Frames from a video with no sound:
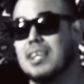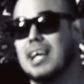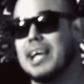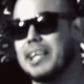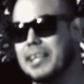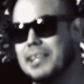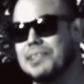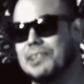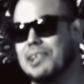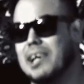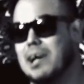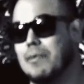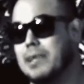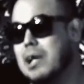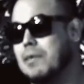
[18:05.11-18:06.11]
I kid you
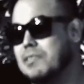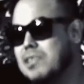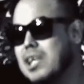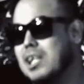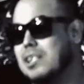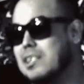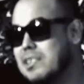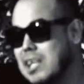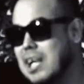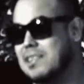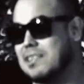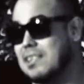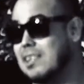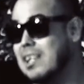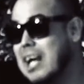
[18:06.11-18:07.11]
not, when I was taking the
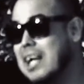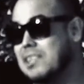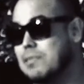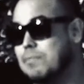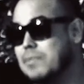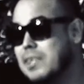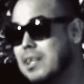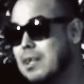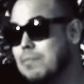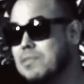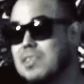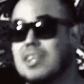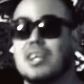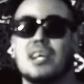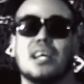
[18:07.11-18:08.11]
test in class sometimes,